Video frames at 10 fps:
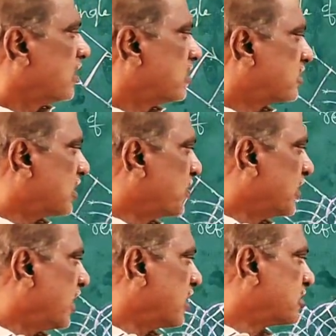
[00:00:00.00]

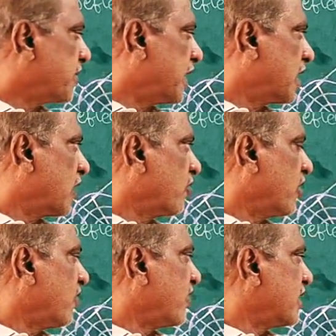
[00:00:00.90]
similar spherical
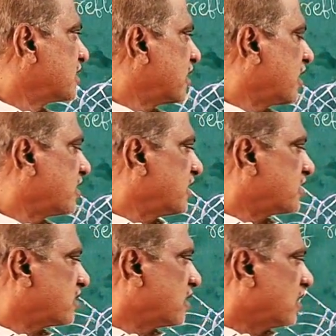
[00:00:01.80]
wavefronts like
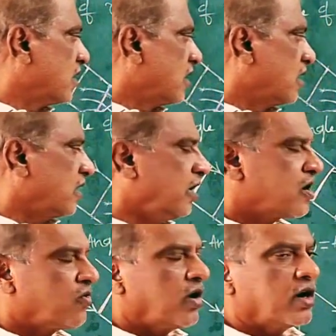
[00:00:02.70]
this.
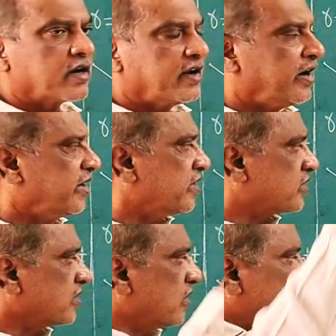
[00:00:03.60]
Equal
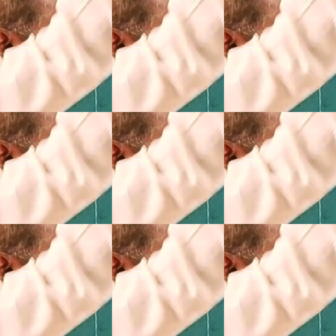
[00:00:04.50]
radius.